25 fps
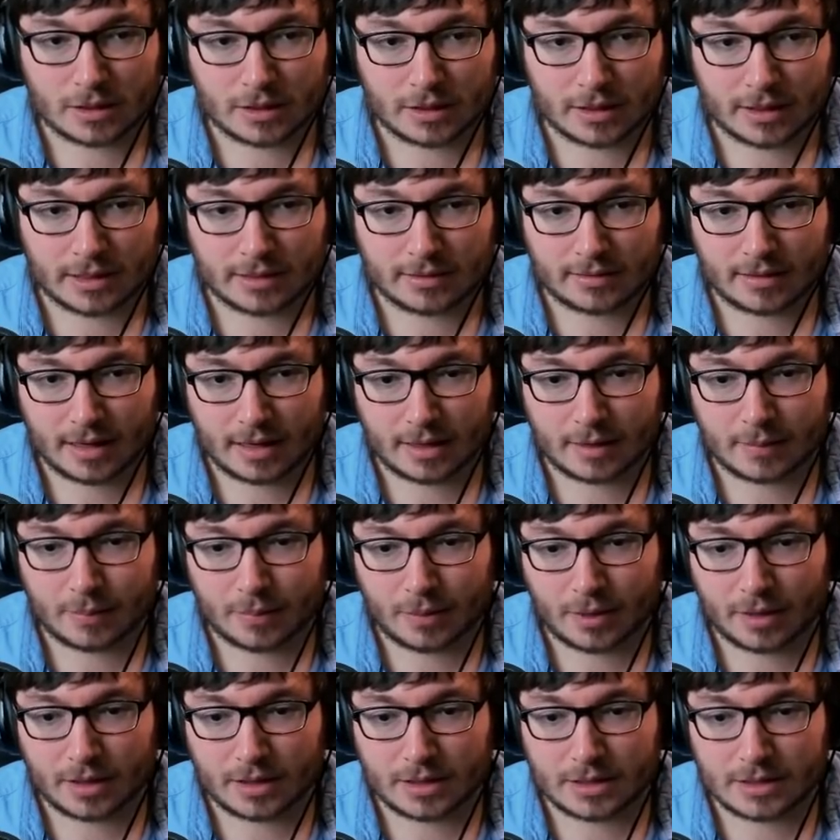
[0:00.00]
Like, a day
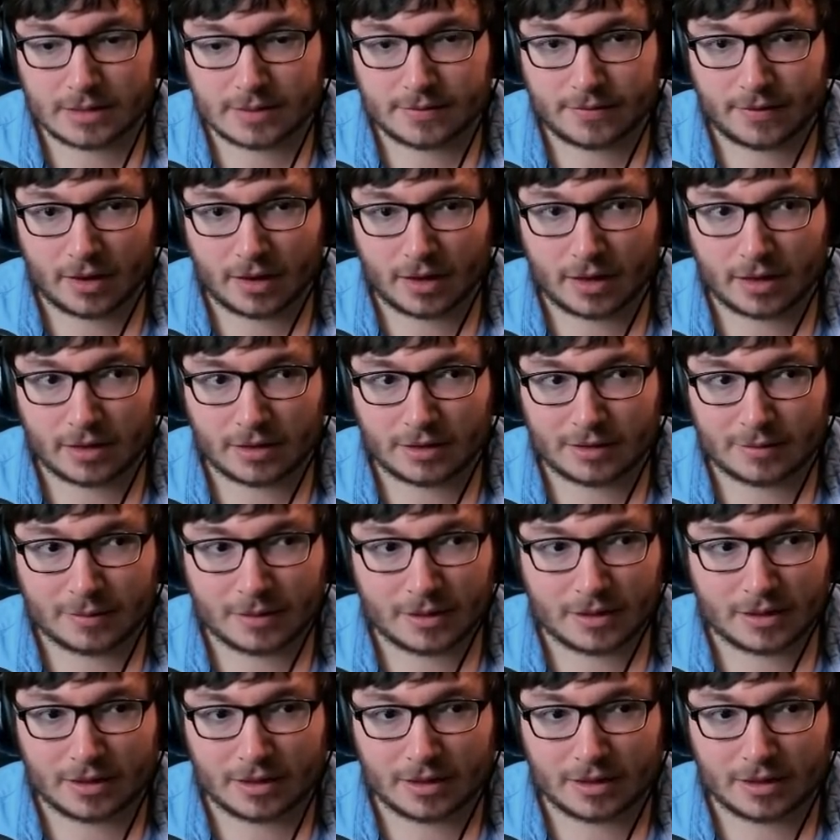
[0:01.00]
break is fine, but,